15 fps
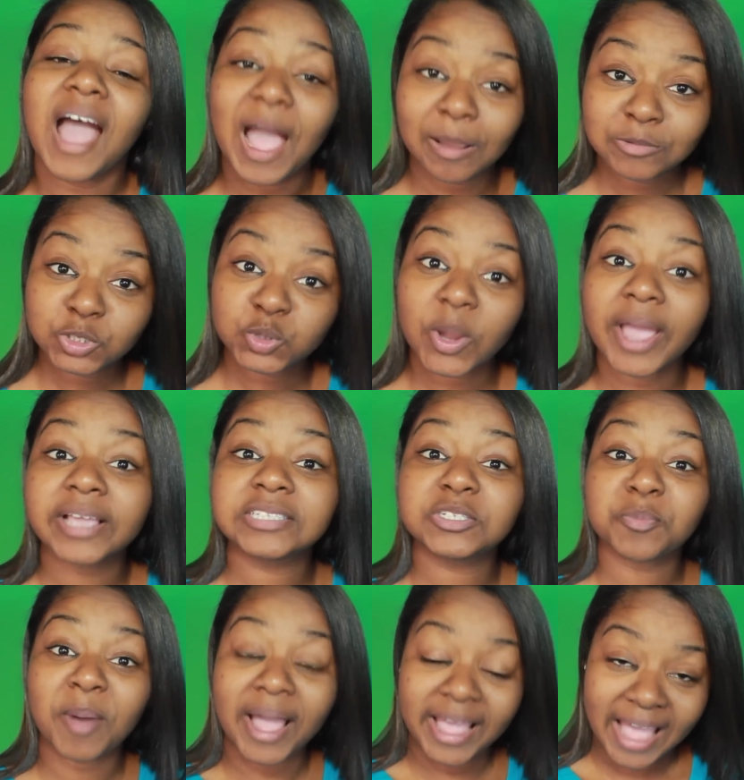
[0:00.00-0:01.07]
I'm trying to
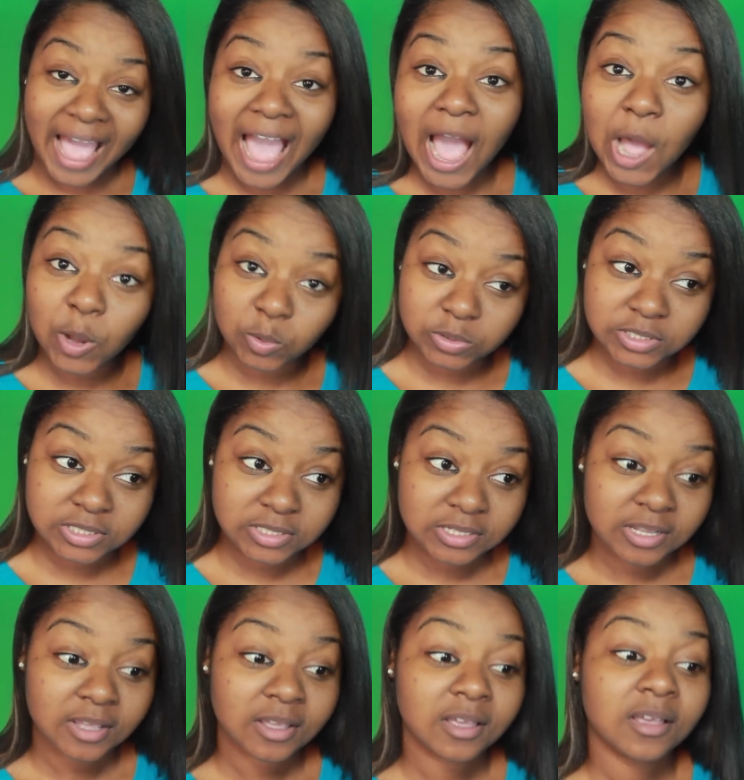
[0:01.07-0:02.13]
buy a house
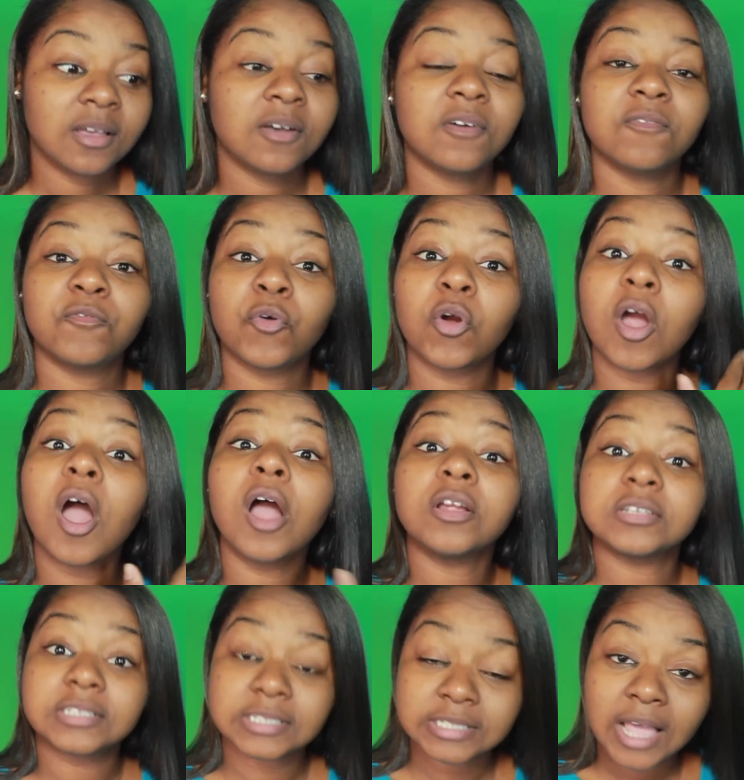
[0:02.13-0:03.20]
for
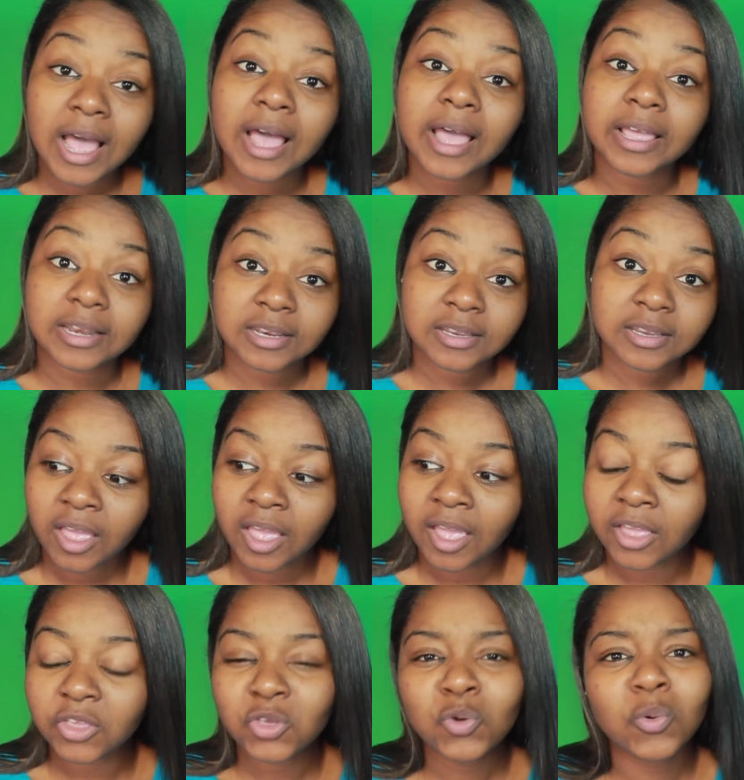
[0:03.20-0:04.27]
our son
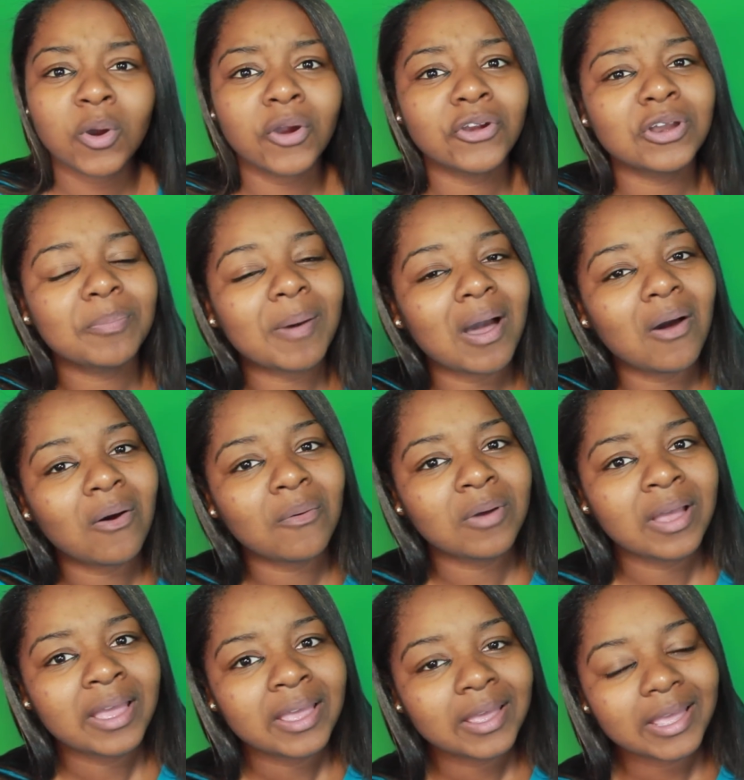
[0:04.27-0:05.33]
and you worried
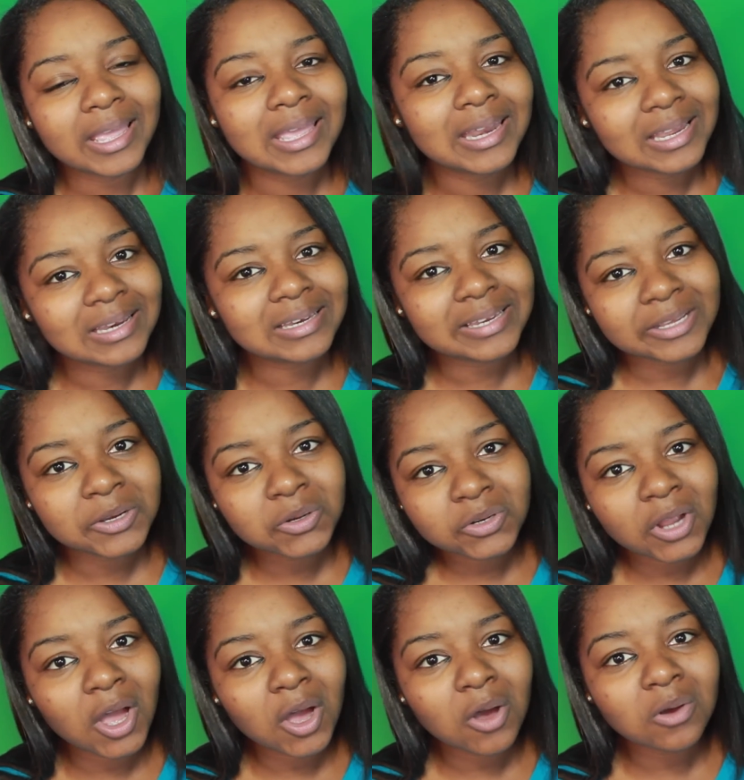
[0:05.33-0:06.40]
about heated
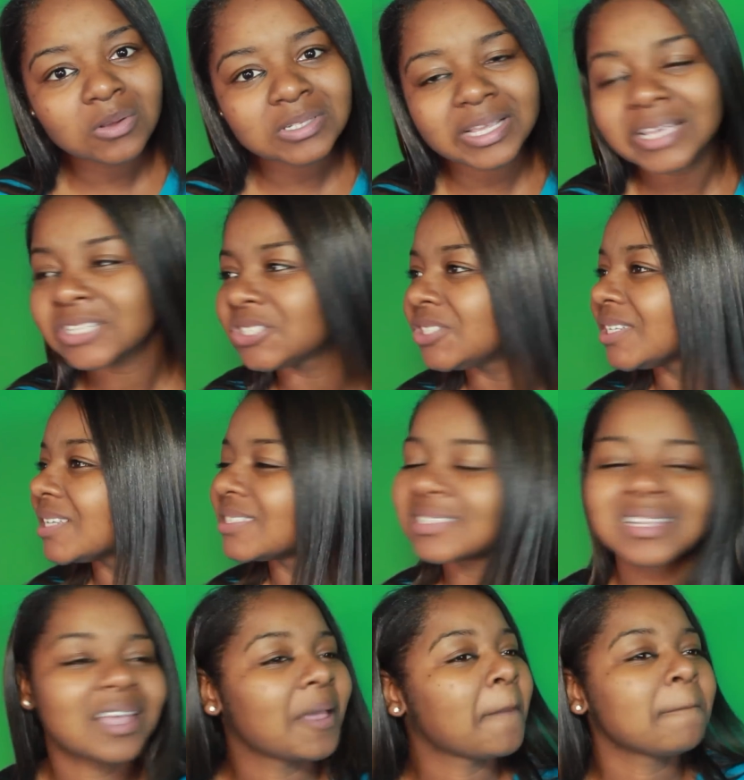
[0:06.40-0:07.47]
dildos? It's
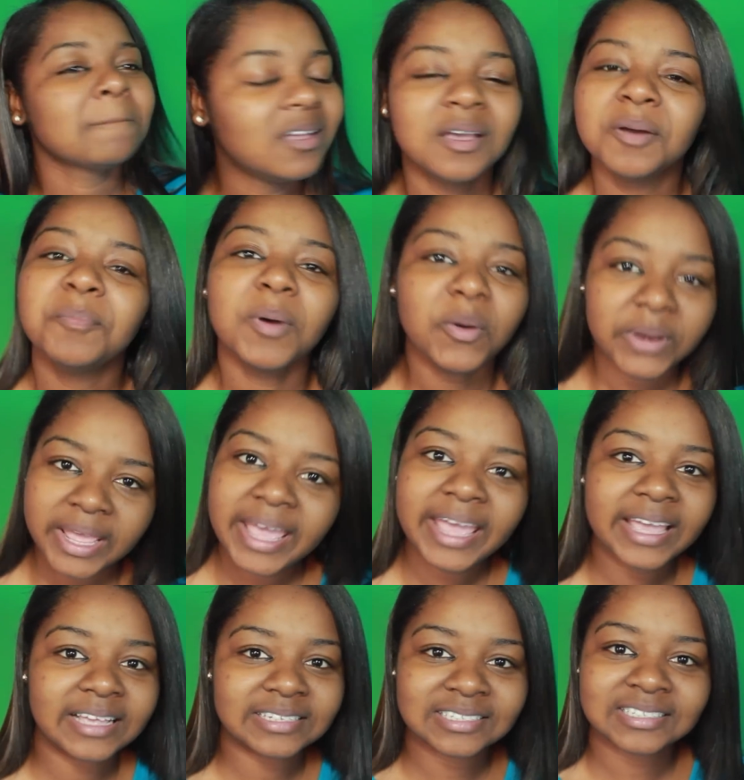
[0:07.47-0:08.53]
just,
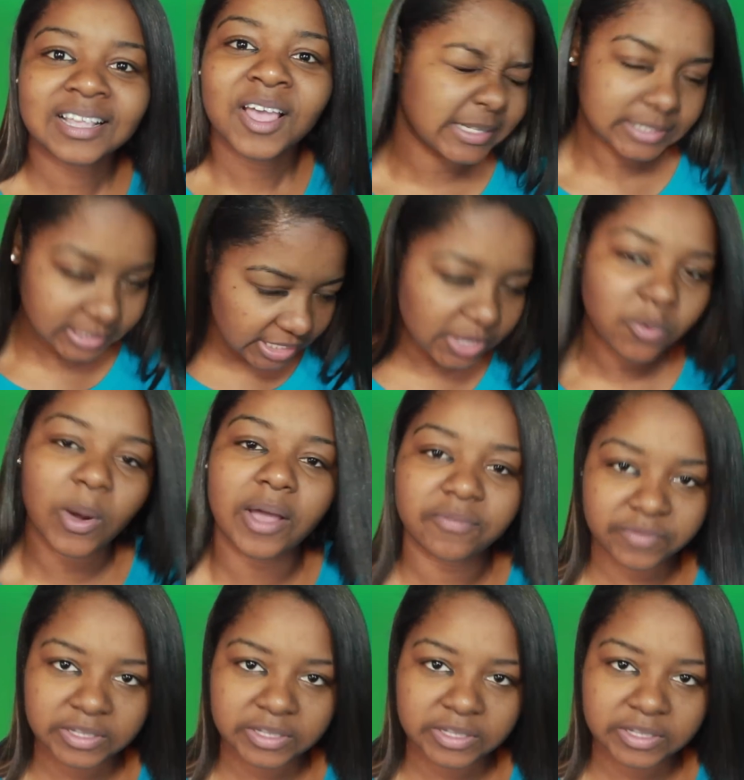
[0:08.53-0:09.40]
Moniece, I see why